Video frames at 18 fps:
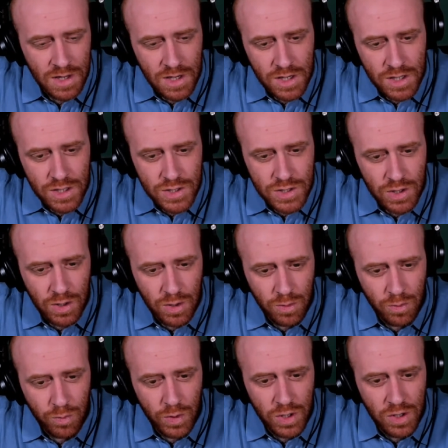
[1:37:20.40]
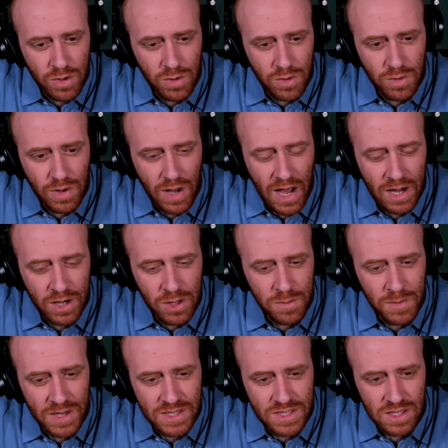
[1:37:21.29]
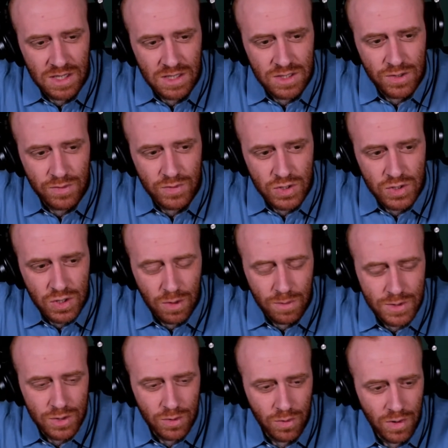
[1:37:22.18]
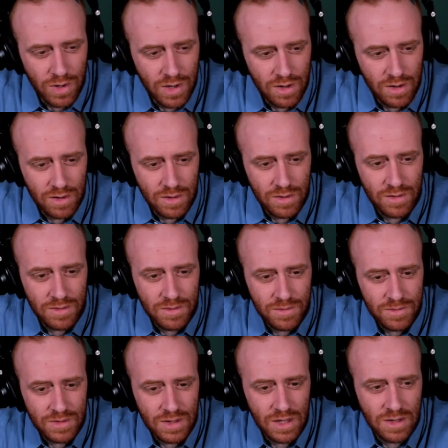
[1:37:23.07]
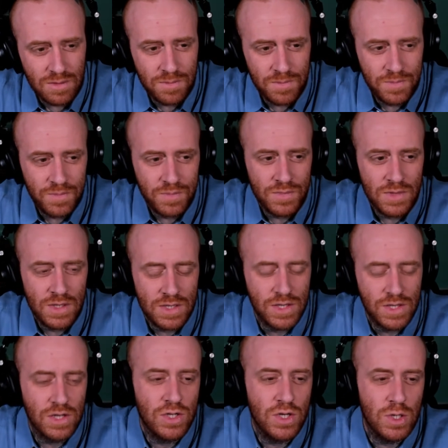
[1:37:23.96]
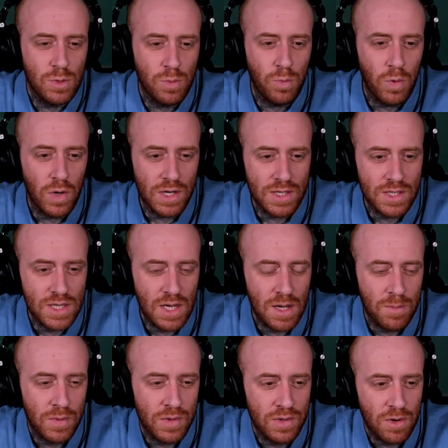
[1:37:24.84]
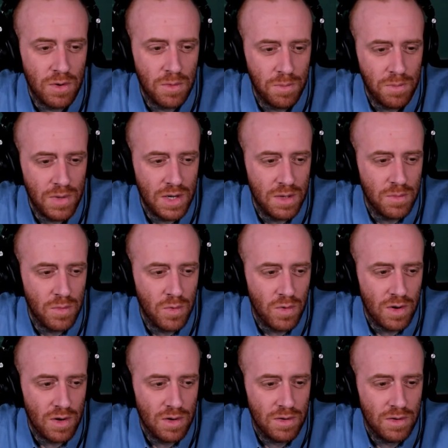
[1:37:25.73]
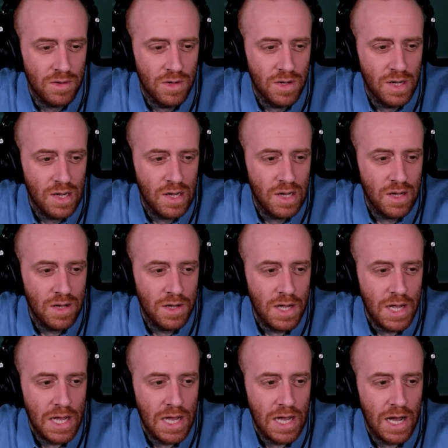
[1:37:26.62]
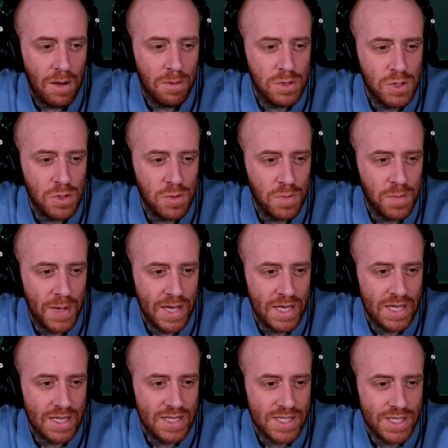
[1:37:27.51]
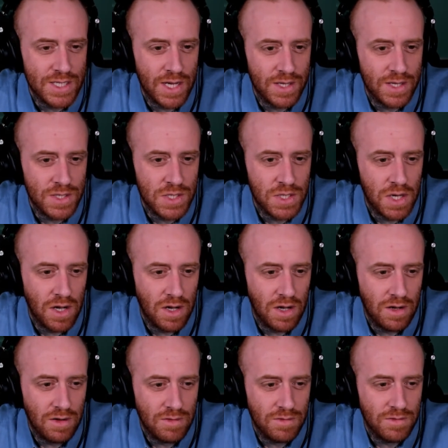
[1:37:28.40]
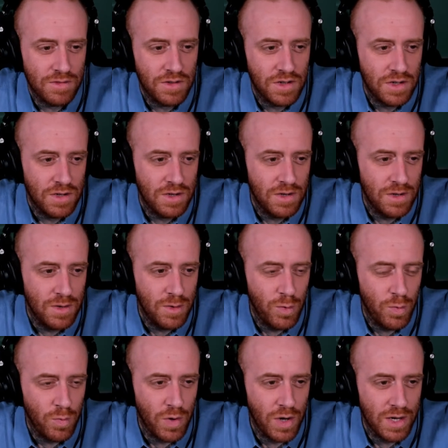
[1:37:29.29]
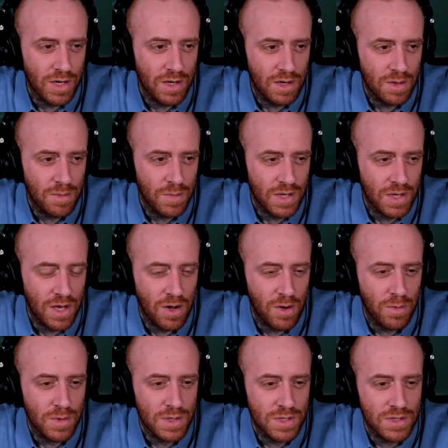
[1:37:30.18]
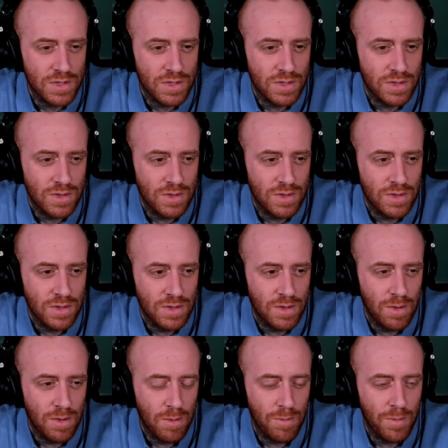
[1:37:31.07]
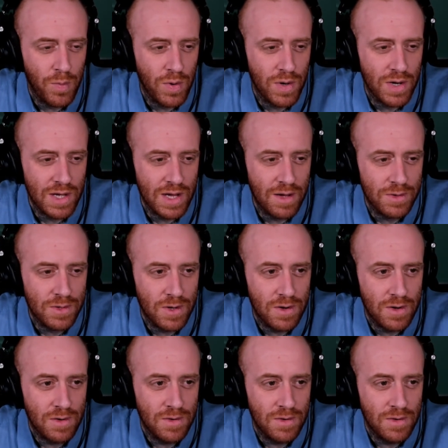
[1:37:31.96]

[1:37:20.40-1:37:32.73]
So how do you make sense of the Job story then? Because that's just one example. There are many more. How would you make sense of what Mikkel was pointing out there?